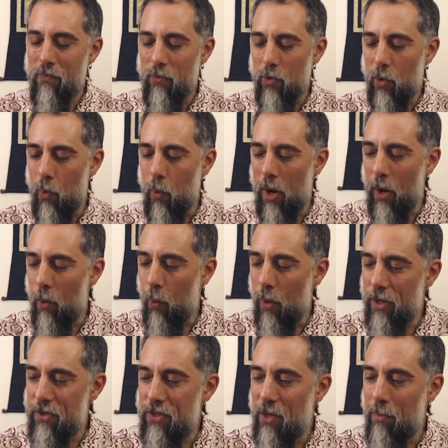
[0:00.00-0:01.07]
where
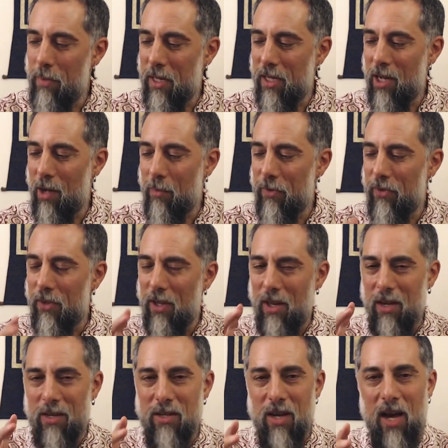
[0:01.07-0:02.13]
wisdom becomes
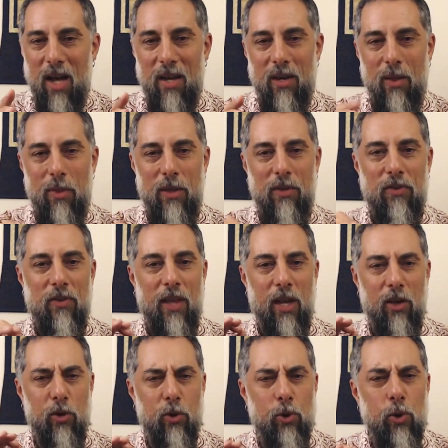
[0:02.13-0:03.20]
not this like
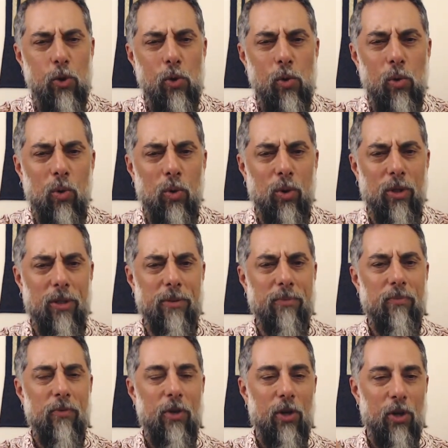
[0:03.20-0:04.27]
cool,
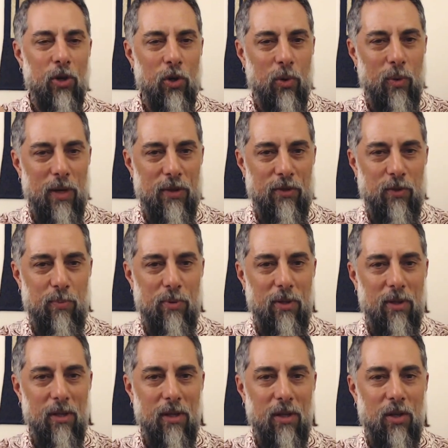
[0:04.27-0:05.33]
crisp,
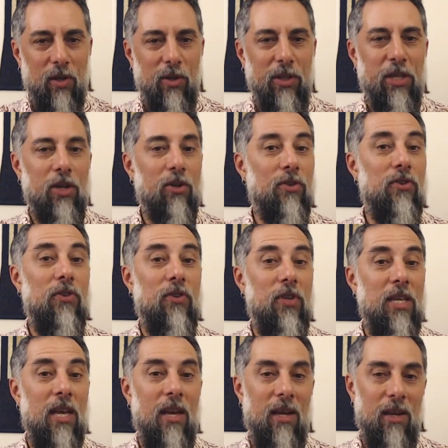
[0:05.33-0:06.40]

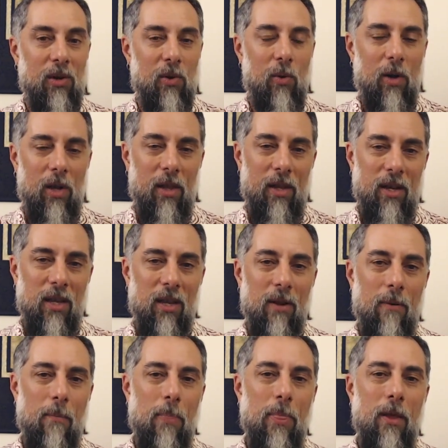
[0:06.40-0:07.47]
clear-seeing quality,
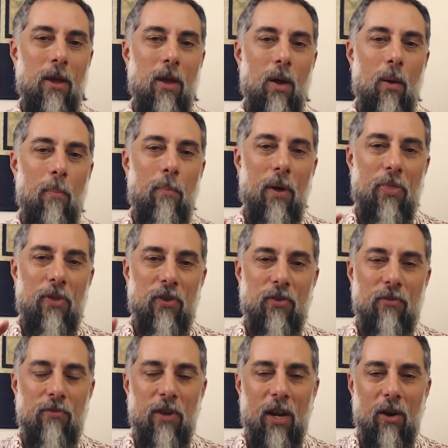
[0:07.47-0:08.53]
but this
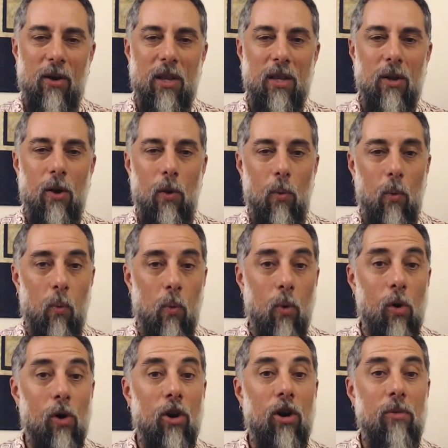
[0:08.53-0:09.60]
very
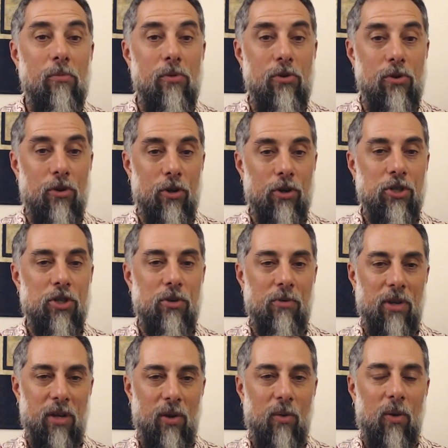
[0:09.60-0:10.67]
warm,
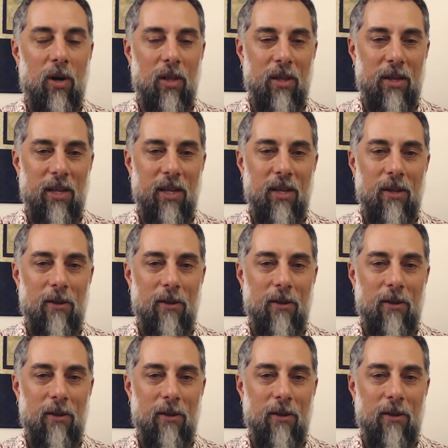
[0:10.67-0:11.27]
nurturing quality.